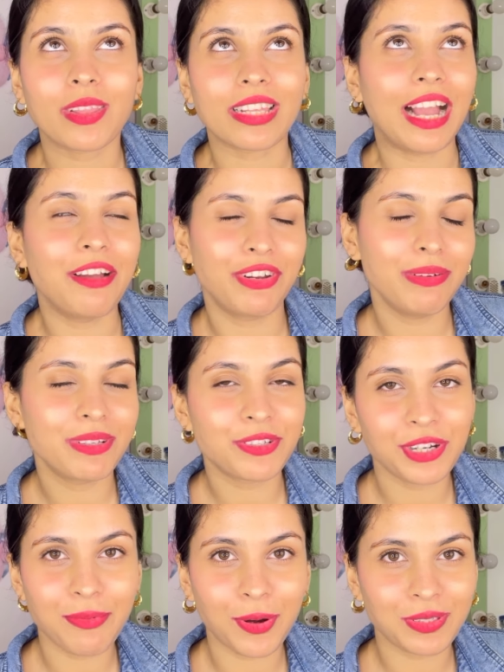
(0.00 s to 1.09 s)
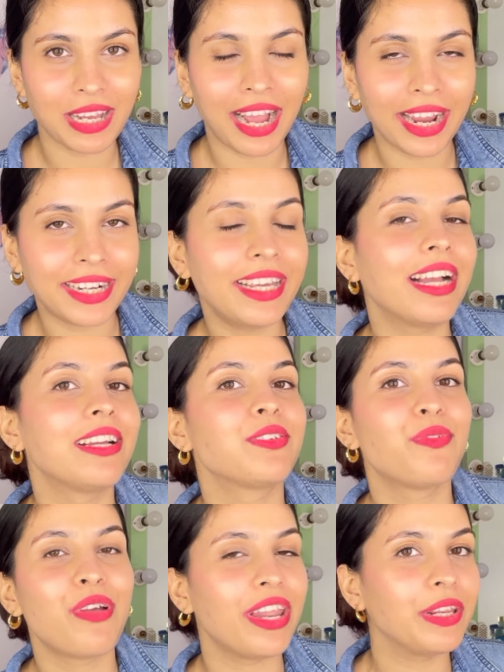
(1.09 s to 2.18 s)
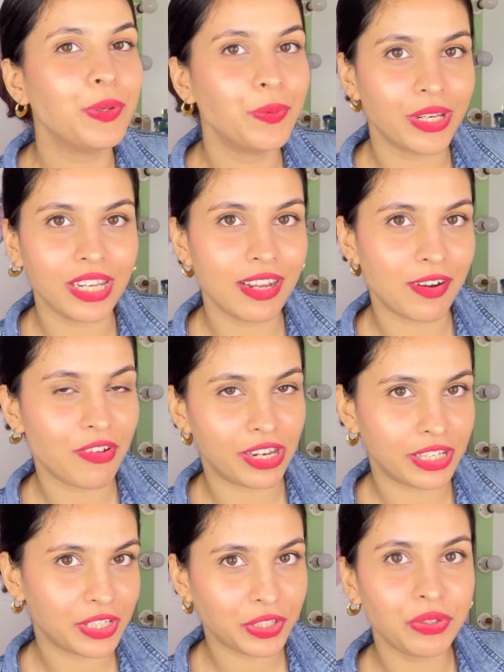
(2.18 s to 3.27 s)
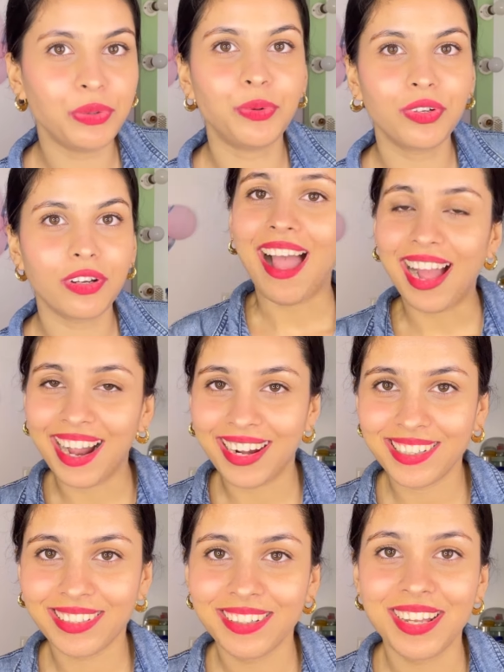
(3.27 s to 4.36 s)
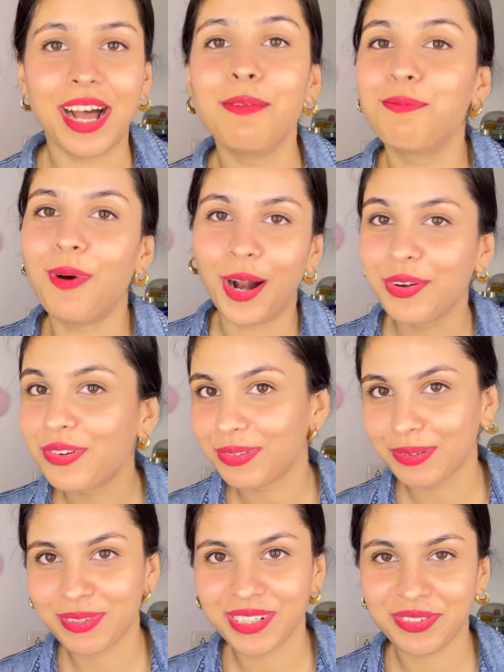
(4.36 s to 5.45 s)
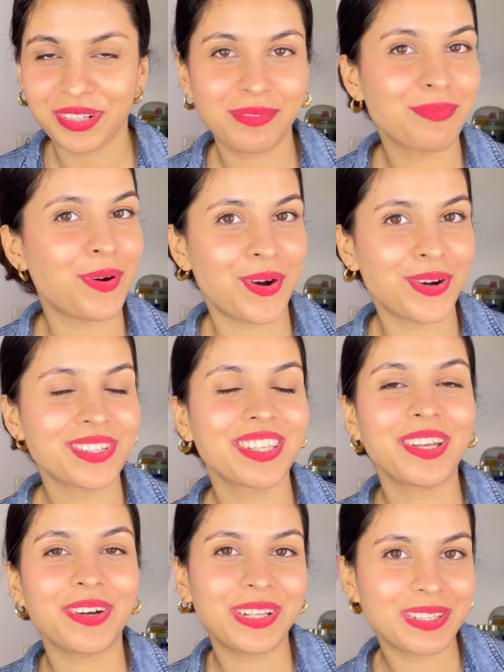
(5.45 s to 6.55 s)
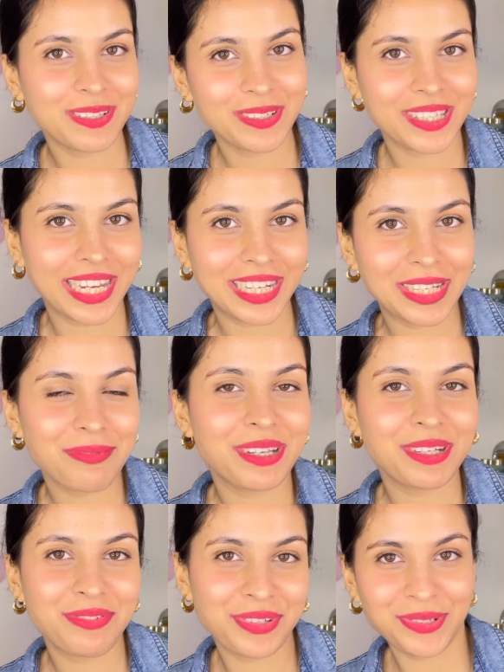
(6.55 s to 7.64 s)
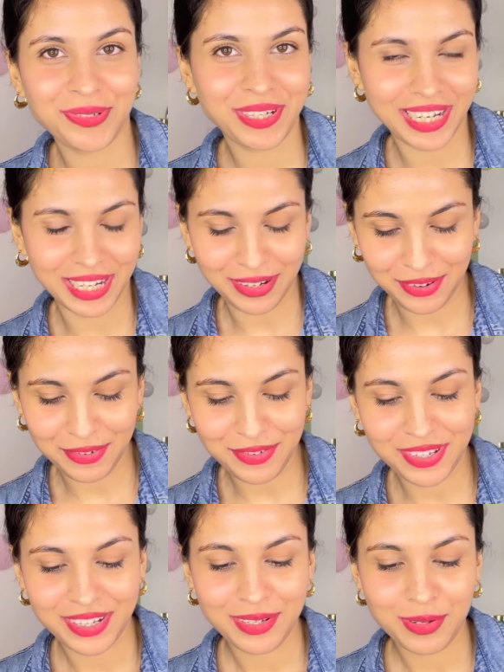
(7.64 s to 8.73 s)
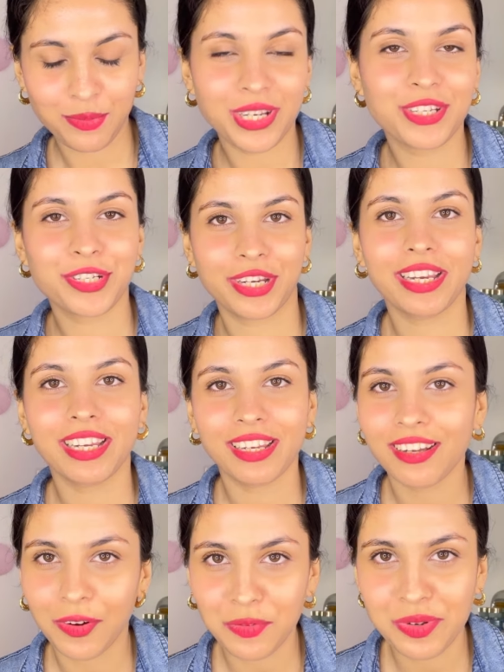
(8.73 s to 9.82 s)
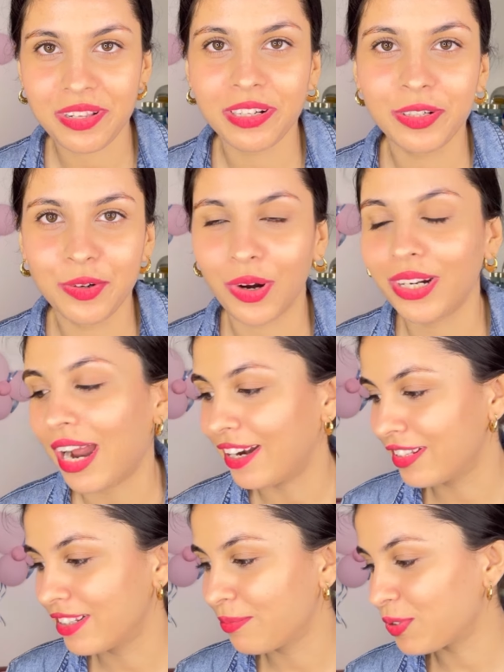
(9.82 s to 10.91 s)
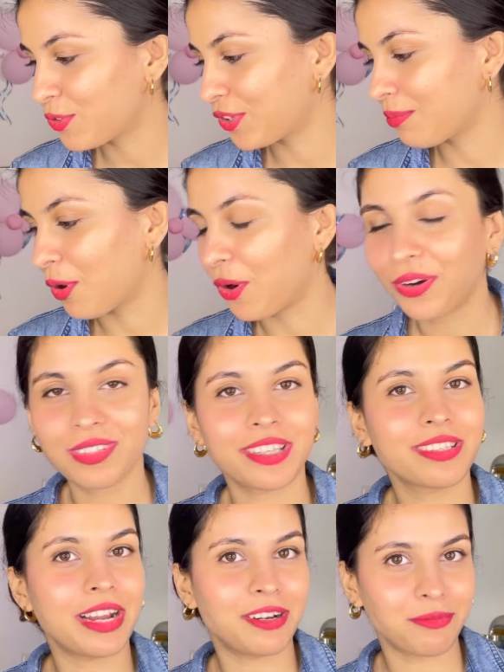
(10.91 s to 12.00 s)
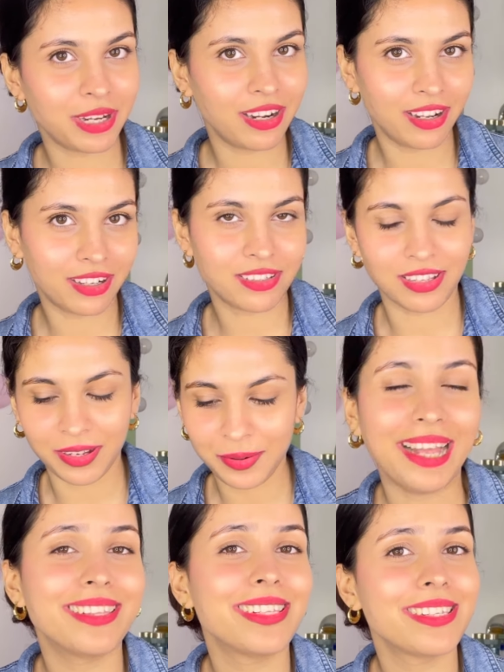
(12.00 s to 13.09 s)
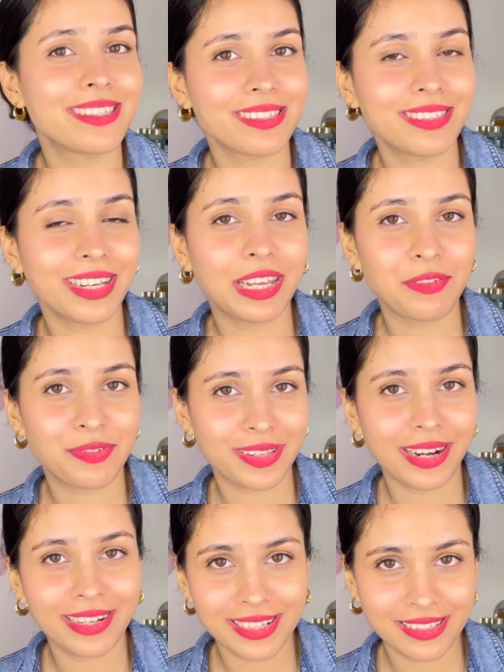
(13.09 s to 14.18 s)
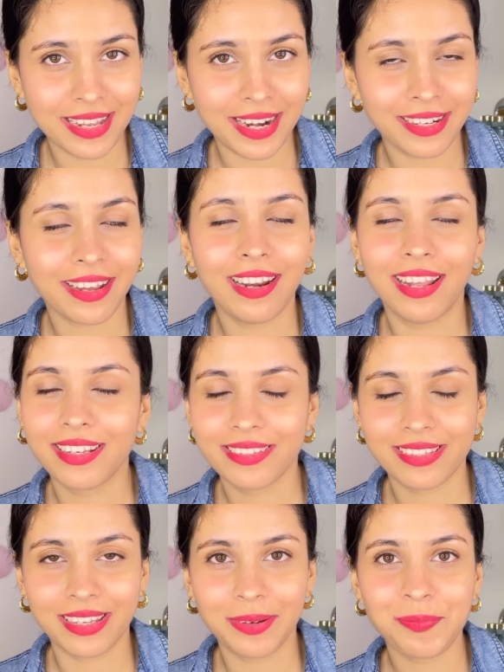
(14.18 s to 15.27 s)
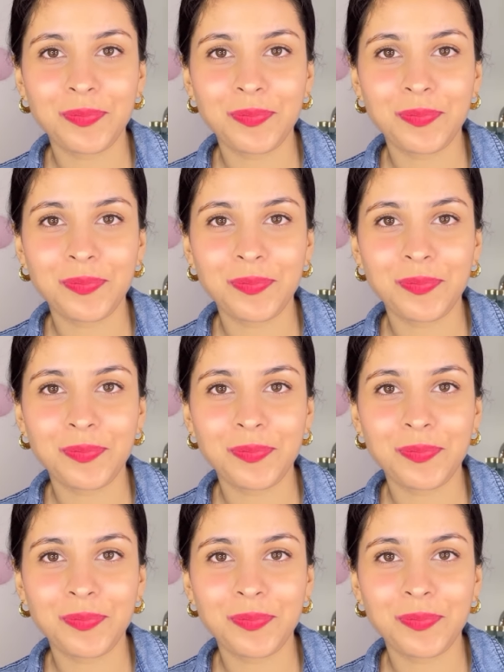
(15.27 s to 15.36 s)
I feel mystery box ka idea is very unique and very cute. And apart from the mystery box, he also sent me a few gifts, which he obviously did not add in the mystery box. He sent me alag se. And the gifts that he sent alag se